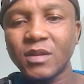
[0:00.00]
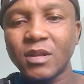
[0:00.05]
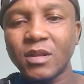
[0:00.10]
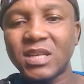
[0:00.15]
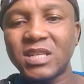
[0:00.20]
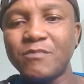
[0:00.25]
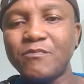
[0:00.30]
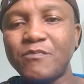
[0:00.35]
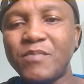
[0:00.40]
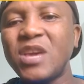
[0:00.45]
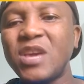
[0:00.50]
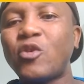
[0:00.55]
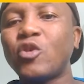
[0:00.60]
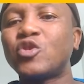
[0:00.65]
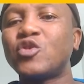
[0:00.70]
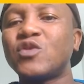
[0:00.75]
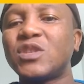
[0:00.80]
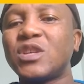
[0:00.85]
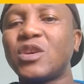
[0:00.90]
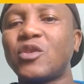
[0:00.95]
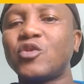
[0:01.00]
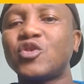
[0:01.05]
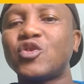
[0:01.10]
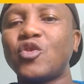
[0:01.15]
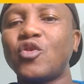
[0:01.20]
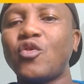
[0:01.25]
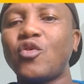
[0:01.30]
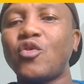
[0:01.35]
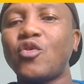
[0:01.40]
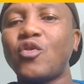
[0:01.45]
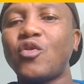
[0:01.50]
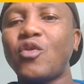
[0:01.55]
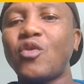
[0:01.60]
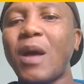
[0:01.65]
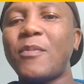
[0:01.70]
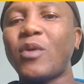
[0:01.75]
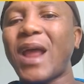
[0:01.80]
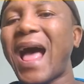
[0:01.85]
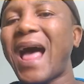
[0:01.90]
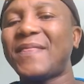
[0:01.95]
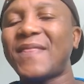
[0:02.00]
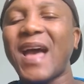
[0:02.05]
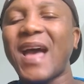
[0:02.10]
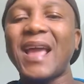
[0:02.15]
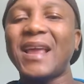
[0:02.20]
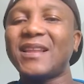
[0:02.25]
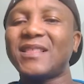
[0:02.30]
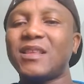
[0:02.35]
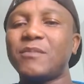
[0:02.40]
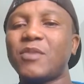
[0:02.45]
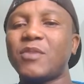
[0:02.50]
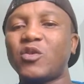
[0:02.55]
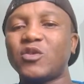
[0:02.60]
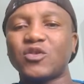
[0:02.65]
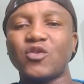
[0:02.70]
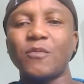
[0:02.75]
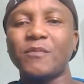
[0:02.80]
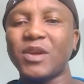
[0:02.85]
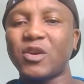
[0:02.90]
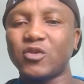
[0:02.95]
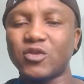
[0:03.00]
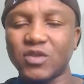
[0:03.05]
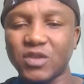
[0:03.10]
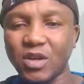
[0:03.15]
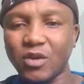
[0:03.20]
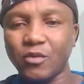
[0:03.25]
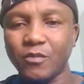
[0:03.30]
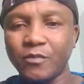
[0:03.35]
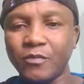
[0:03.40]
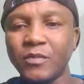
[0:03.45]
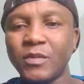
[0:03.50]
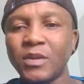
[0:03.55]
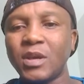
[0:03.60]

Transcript: 3t. B equal to 0. So I'm not going to add that anything because it's going to be equal to 0.